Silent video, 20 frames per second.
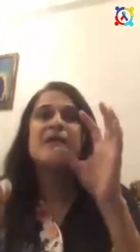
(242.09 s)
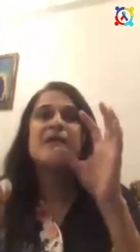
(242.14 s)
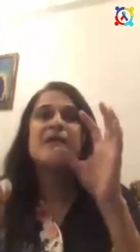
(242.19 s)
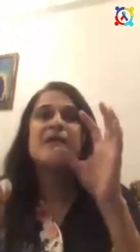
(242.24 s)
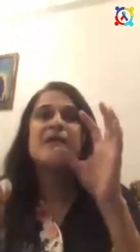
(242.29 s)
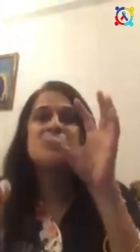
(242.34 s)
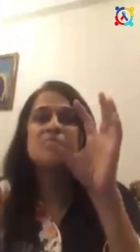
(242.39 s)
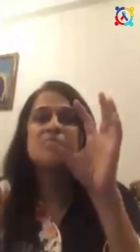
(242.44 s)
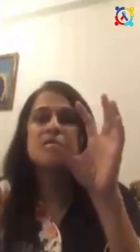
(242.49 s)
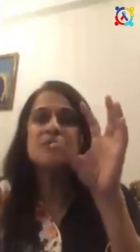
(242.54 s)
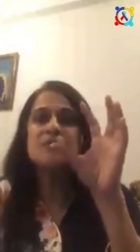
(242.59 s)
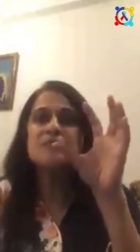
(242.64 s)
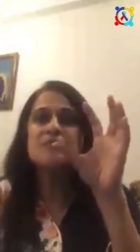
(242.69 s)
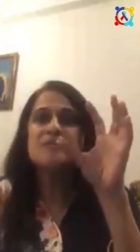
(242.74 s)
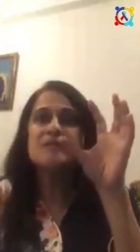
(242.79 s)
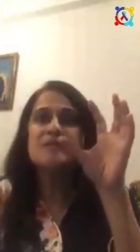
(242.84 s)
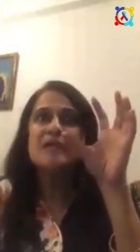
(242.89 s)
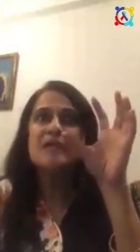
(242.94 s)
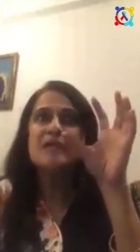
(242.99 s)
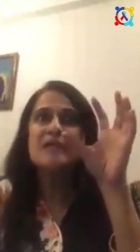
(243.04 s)
So
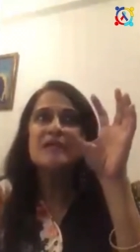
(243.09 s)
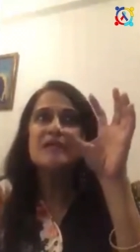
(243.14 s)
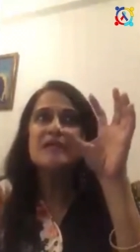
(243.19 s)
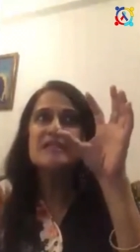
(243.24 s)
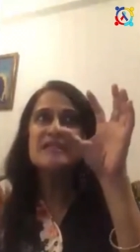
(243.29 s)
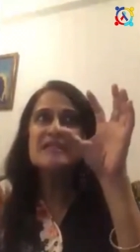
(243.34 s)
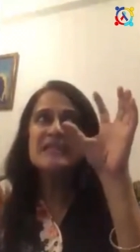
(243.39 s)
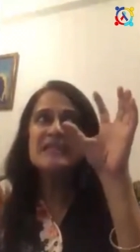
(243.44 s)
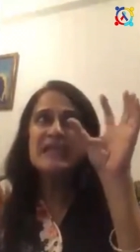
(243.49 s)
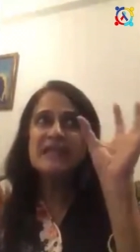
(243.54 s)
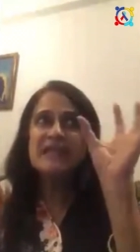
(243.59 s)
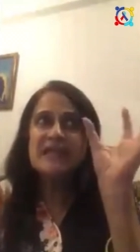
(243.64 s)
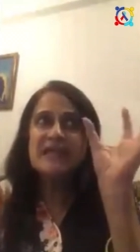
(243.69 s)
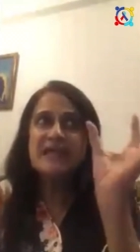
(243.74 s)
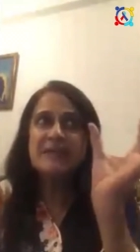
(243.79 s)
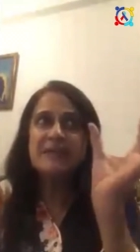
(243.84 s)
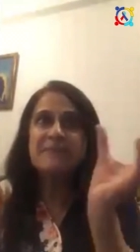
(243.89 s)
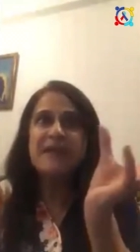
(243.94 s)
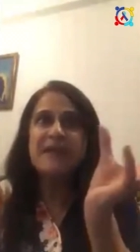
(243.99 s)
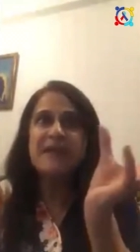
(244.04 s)
this is like
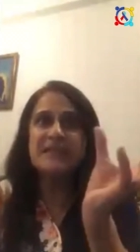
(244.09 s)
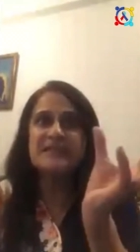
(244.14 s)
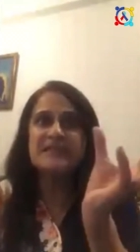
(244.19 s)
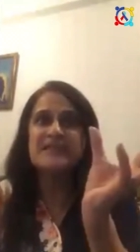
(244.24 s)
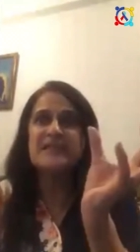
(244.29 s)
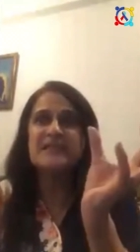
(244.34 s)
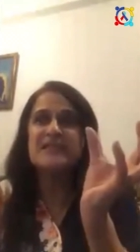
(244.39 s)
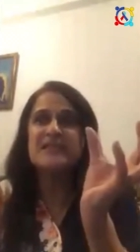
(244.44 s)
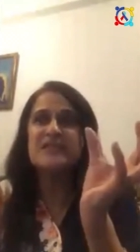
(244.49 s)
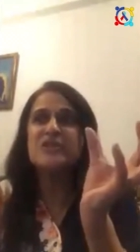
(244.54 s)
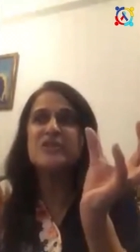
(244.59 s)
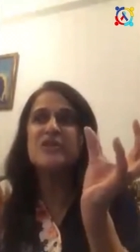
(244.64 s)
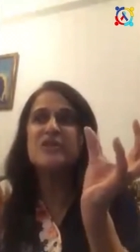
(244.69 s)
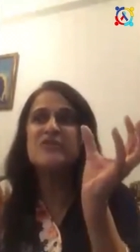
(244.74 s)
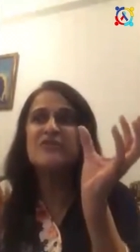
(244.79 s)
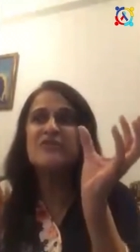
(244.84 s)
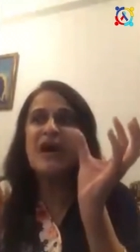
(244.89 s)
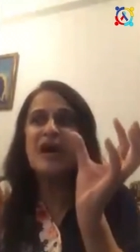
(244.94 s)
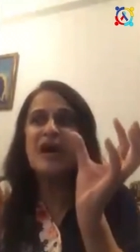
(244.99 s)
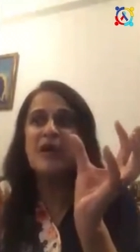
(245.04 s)
a basket
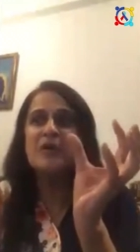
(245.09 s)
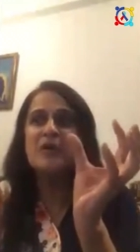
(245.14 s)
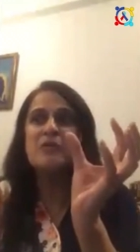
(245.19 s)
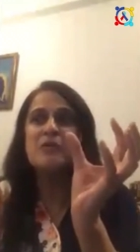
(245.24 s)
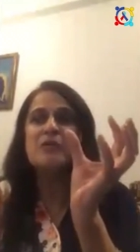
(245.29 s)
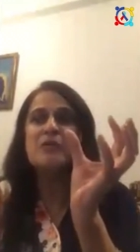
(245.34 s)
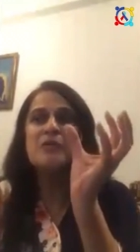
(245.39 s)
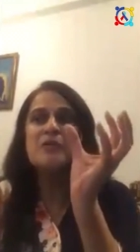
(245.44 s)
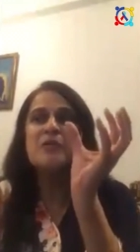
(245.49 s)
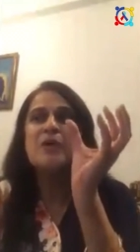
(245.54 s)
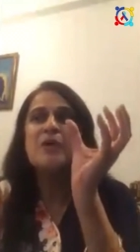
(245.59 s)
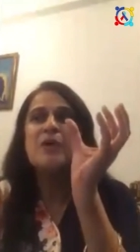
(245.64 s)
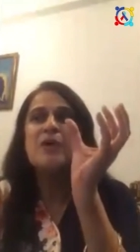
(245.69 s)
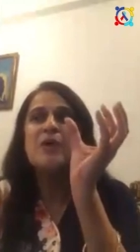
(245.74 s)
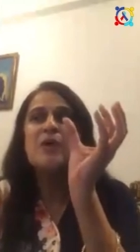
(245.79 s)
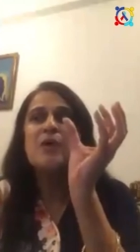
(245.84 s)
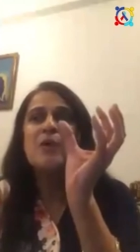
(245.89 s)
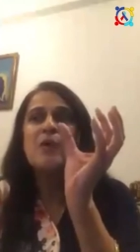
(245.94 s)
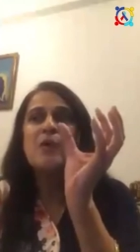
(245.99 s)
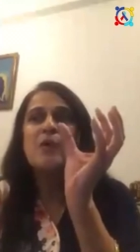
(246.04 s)
of how
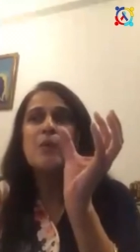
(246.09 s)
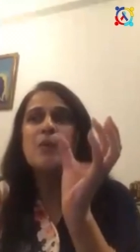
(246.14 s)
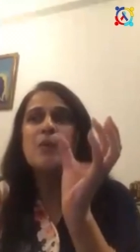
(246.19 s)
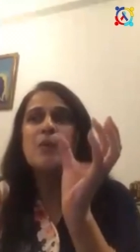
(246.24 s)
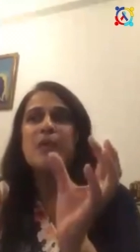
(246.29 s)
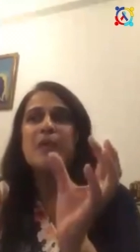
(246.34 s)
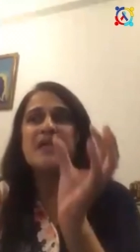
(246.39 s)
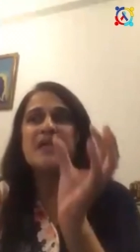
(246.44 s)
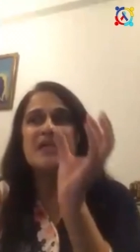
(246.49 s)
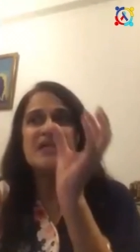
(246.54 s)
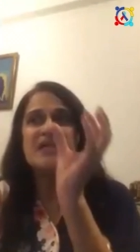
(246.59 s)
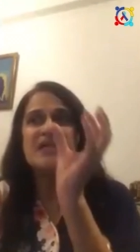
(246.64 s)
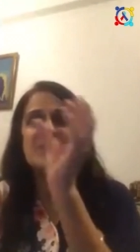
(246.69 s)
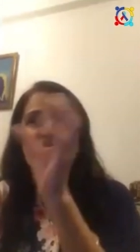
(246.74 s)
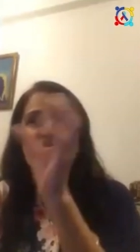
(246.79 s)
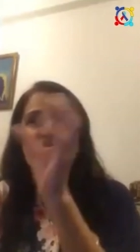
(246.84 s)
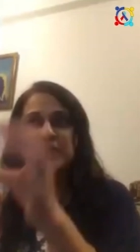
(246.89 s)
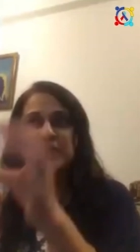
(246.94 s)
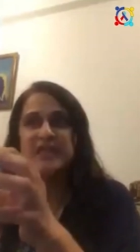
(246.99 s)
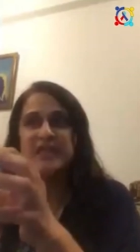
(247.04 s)
we
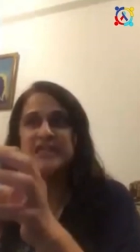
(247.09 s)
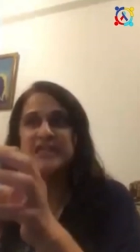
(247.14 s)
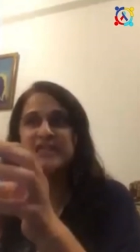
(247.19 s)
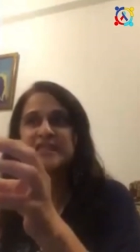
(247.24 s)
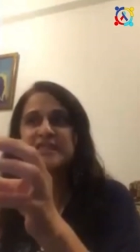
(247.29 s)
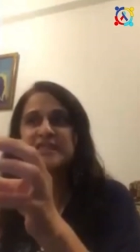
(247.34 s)
address